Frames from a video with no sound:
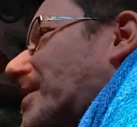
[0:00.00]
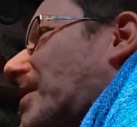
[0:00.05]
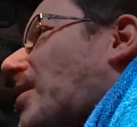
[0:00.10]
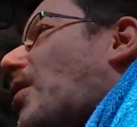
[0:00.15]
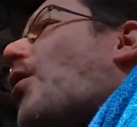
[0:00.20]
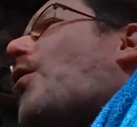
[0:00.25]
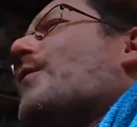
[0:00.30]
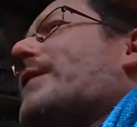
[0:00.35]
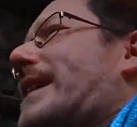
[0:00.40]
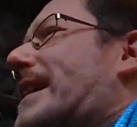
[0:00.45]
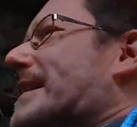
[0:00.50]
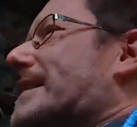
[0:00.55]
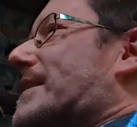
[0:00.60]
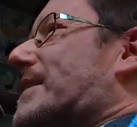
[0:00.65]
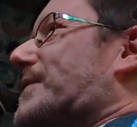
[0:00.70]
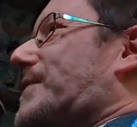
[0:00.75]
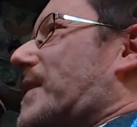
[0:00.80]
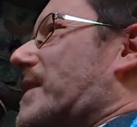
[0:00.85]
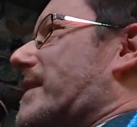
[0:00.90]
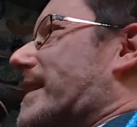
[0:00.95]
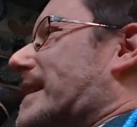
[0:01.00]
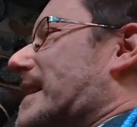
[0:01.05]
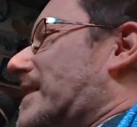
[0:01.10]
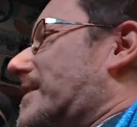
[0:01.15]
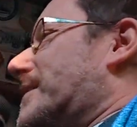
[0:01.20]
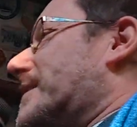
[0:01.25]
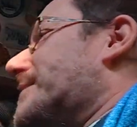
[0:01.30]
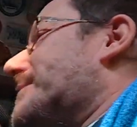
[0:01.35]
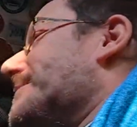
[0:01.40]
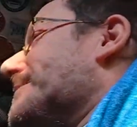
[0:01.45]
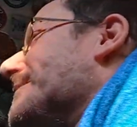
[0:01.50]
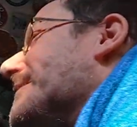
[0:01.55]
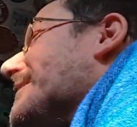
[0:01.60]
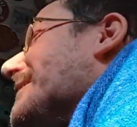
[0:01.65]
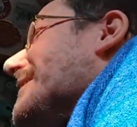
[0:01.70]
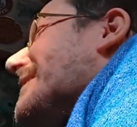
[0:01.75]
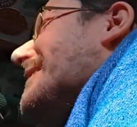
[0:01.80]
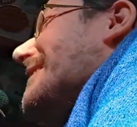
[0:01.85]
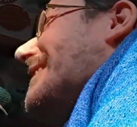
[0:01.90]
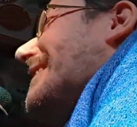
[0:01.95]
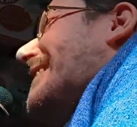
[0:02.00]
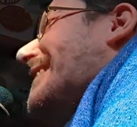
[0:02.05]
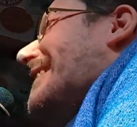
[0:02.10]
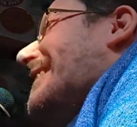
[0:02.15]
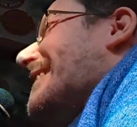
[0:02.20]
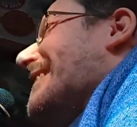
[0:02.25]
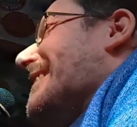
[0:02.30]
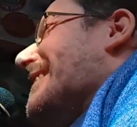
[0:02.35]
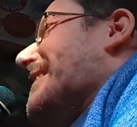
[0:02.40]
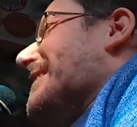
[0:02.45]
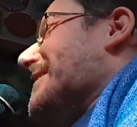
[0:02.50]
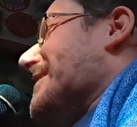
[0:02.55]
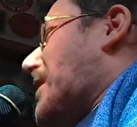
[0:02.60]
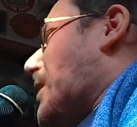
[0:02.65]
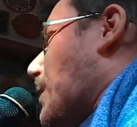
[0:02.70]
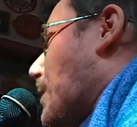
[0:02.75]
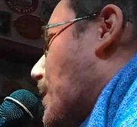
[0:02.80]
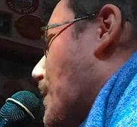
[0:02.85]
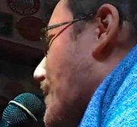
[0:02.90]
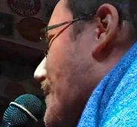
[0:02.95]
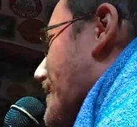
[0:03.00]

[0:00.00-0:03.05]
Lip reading: Oh yes, it's very clever. So,